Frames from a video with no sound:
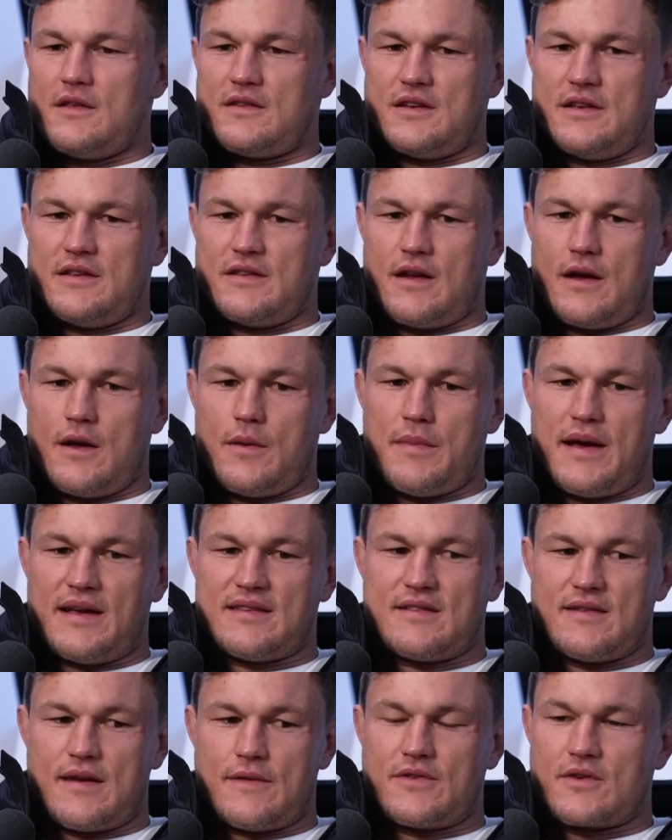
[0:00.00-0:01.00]
she's a
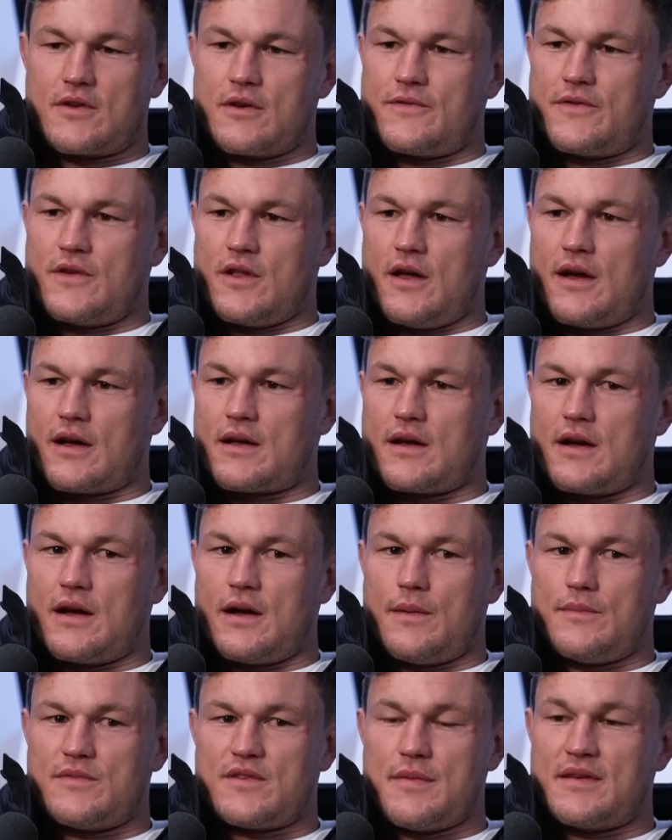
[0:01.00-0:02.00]
massive advocate for like
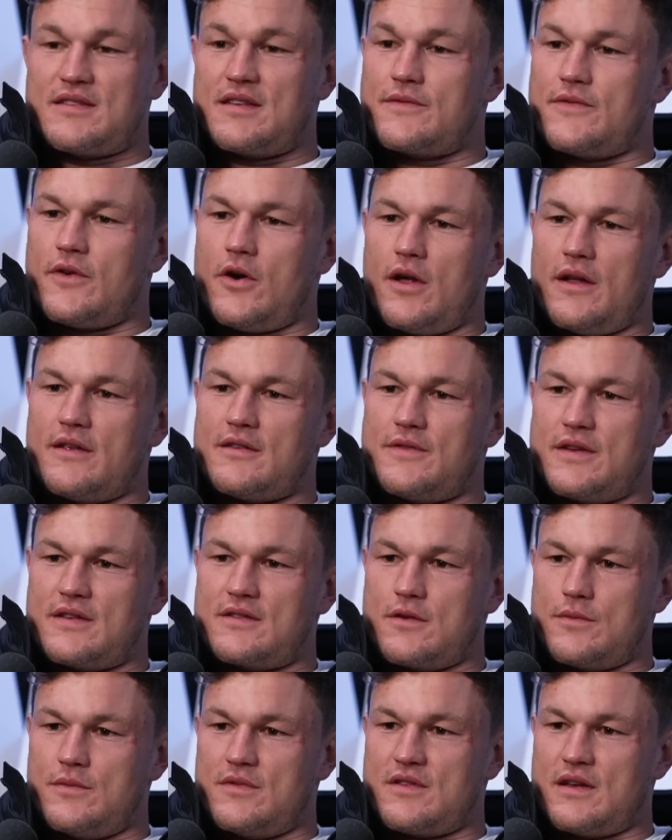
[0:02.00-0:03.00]
domestic violence
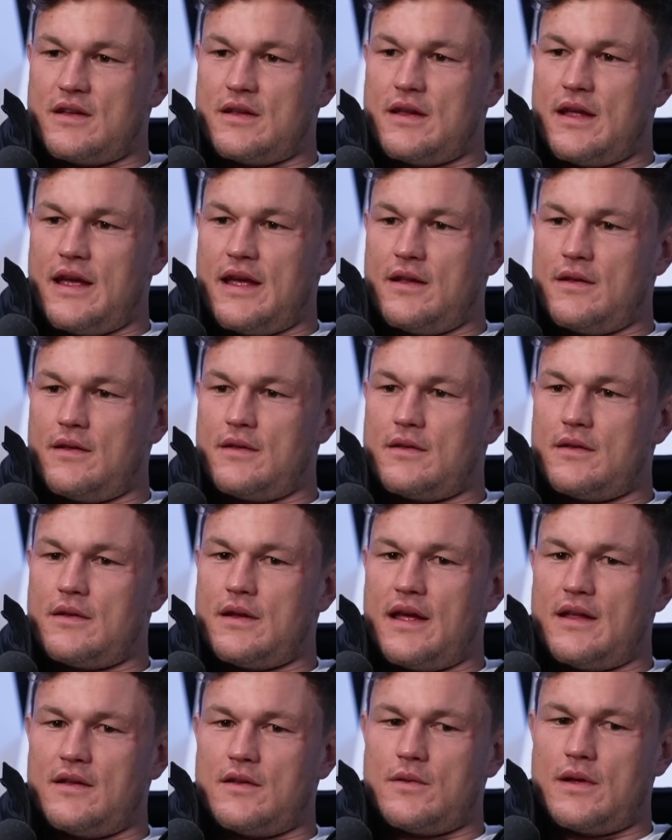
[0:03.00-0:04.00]
victims and
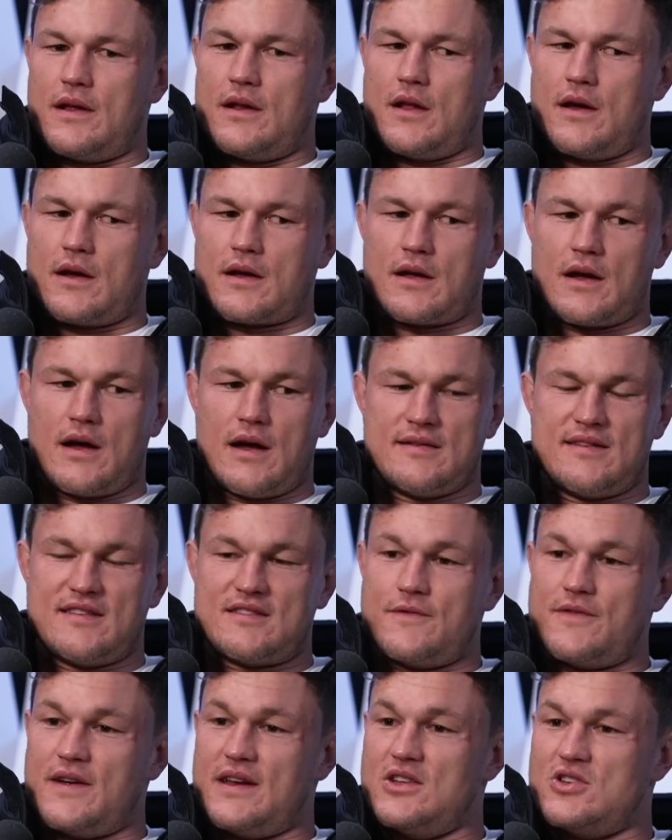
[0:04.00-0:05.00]
like
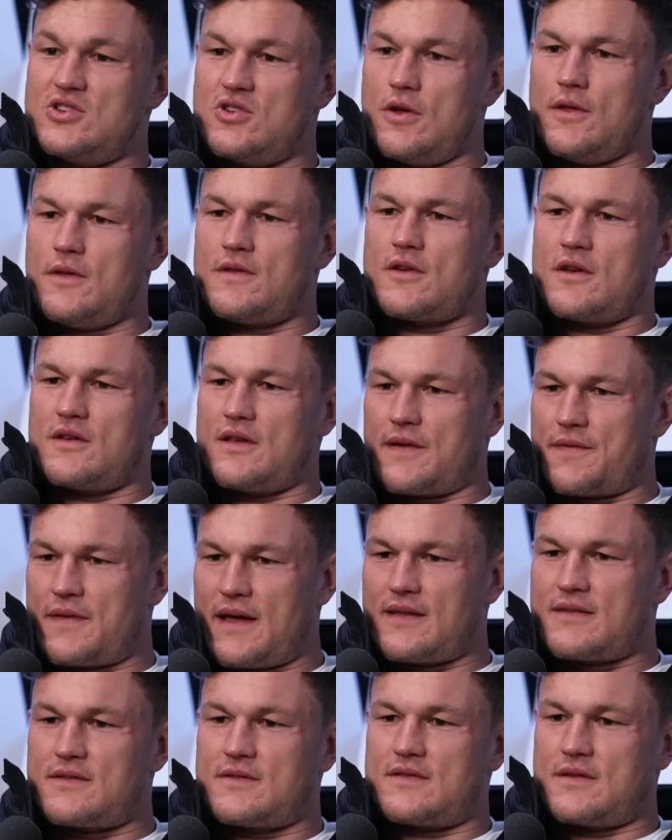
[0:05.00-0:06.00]
disadvantaged youth. So like
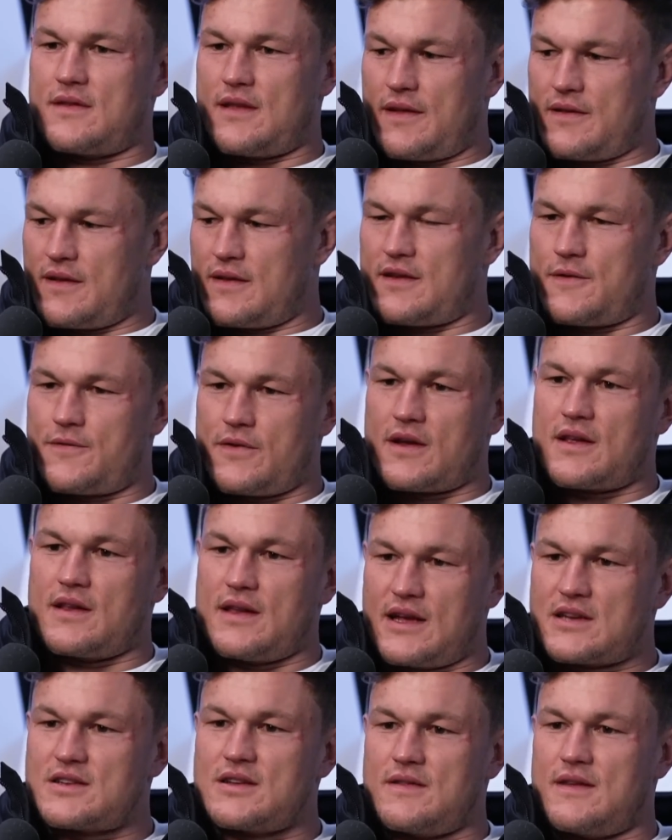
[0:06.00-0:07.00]
that's that different
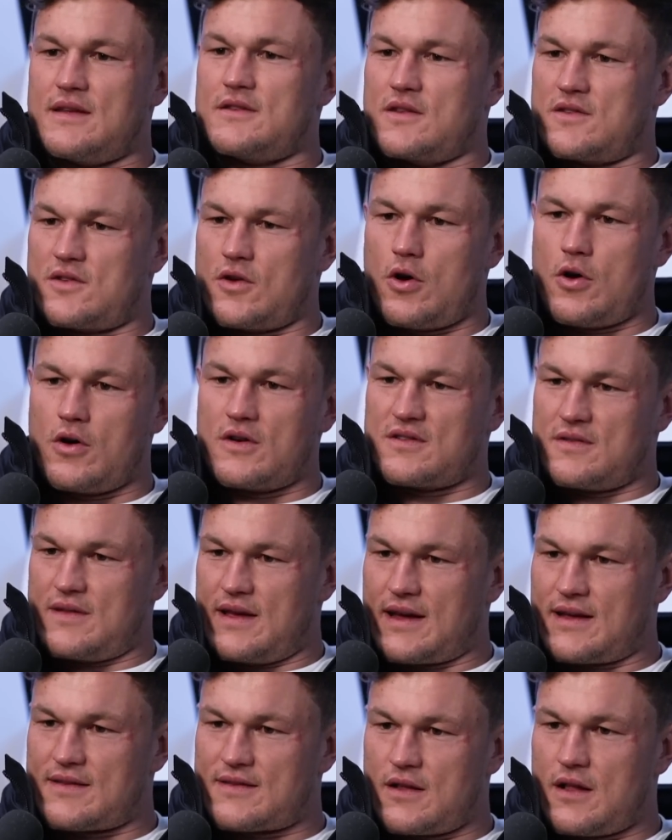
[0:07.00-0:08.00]
connection thing to dogs, and
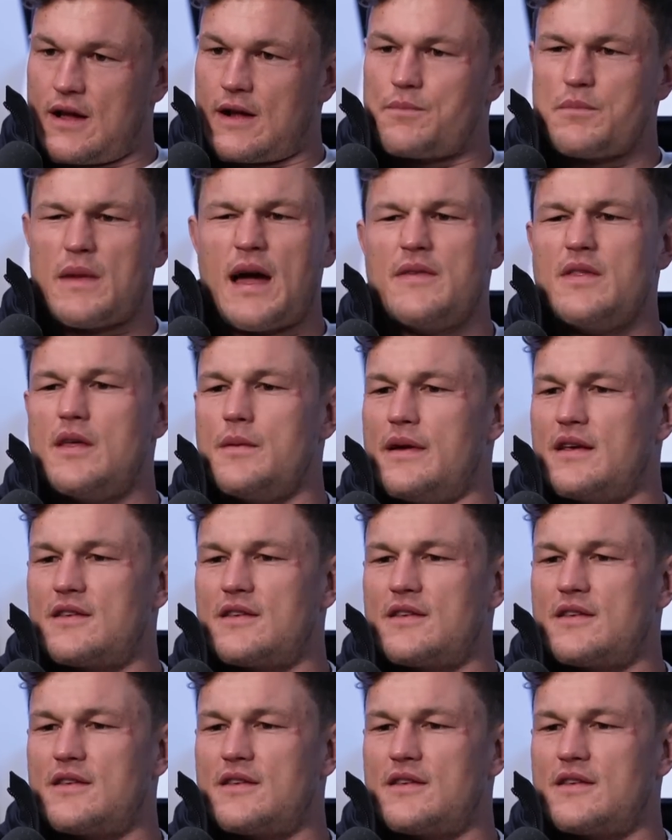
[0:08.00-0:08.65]
they get to like have their